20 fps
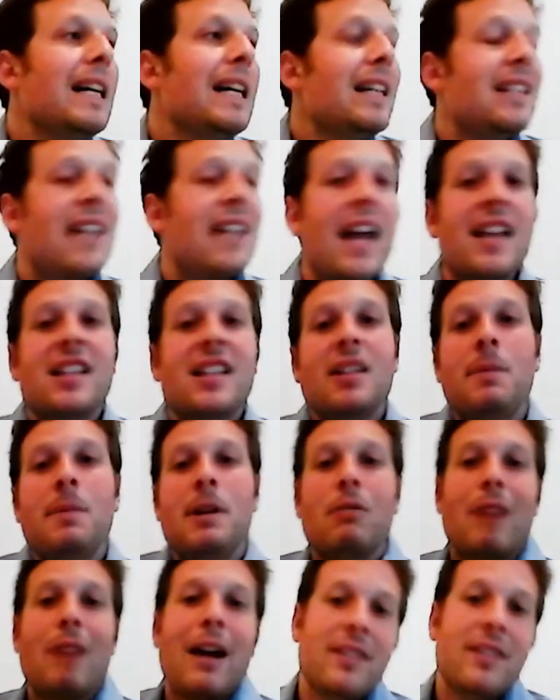tend to be
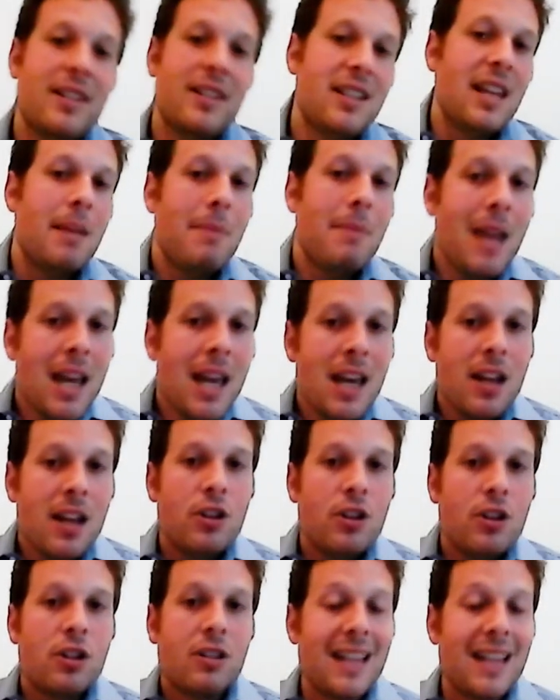around the same
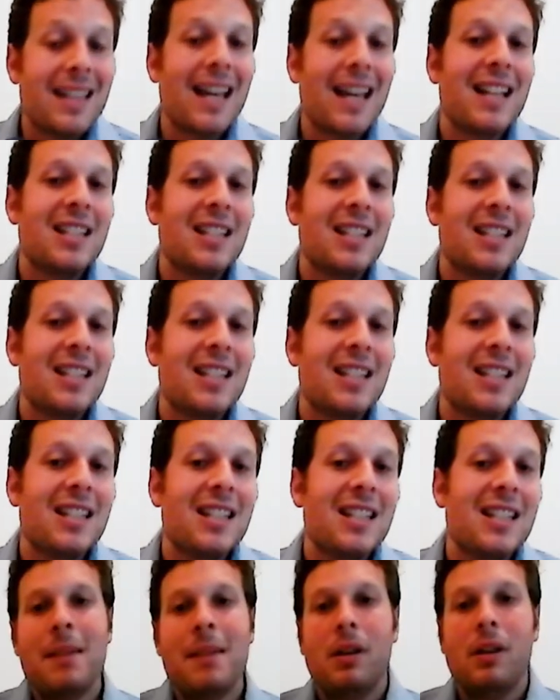age. They tend to be the
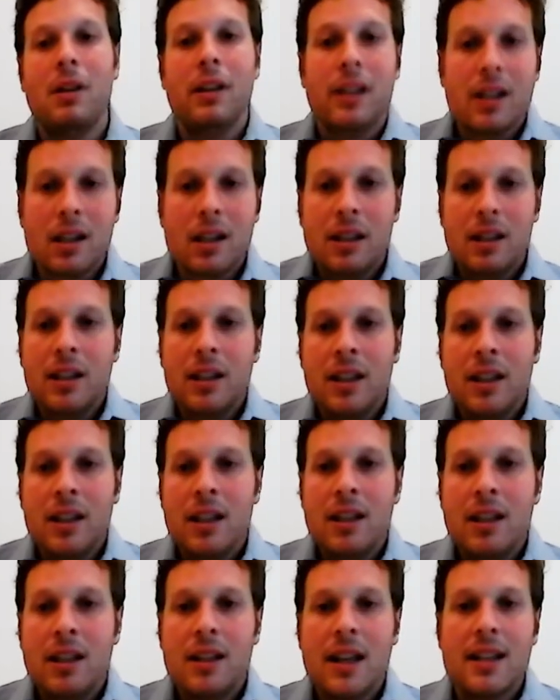same
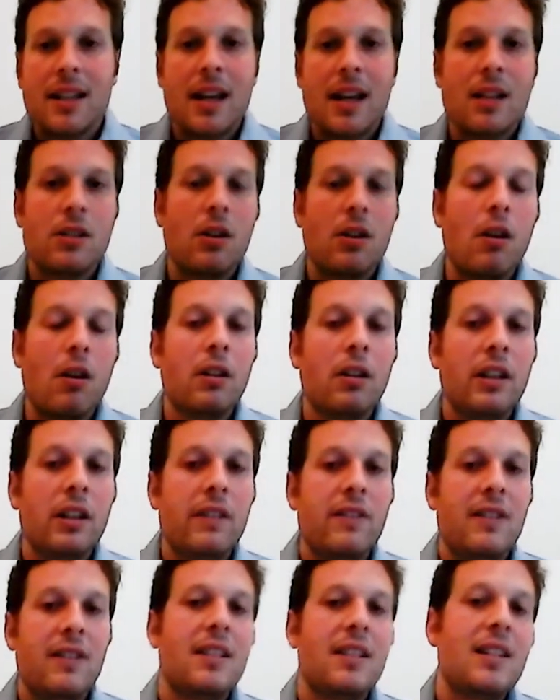politically. They tend to all
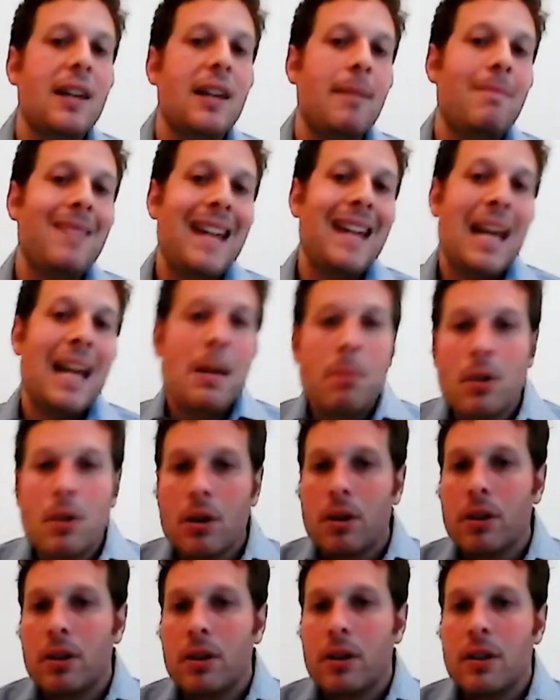live in the same
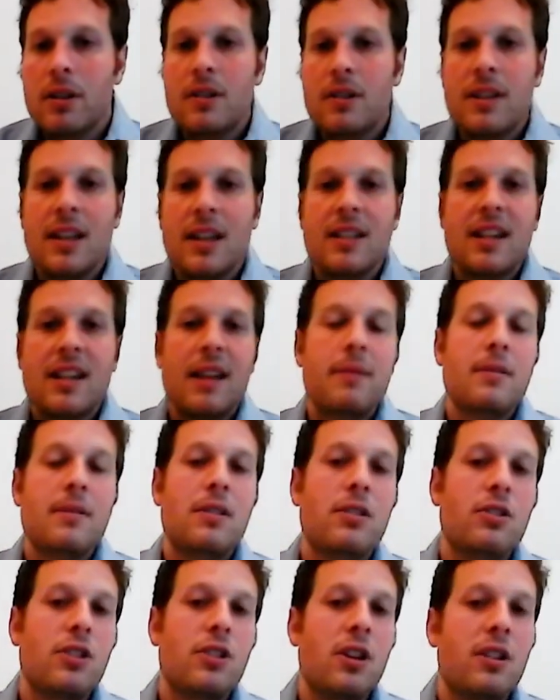neighborhoods. They tend
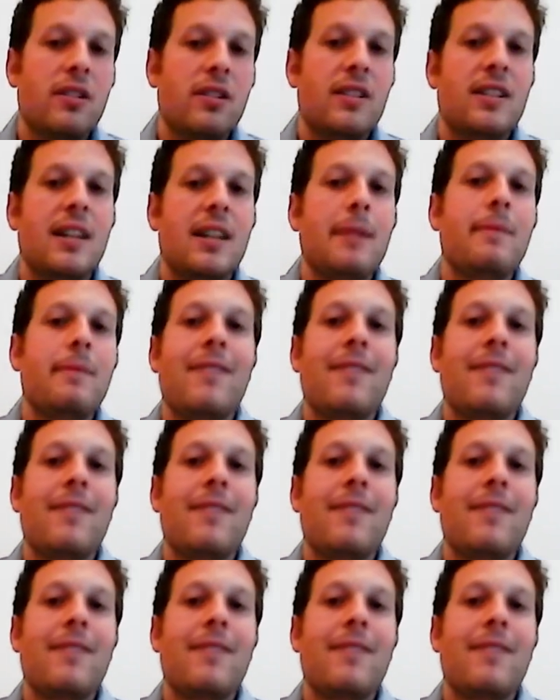to share the same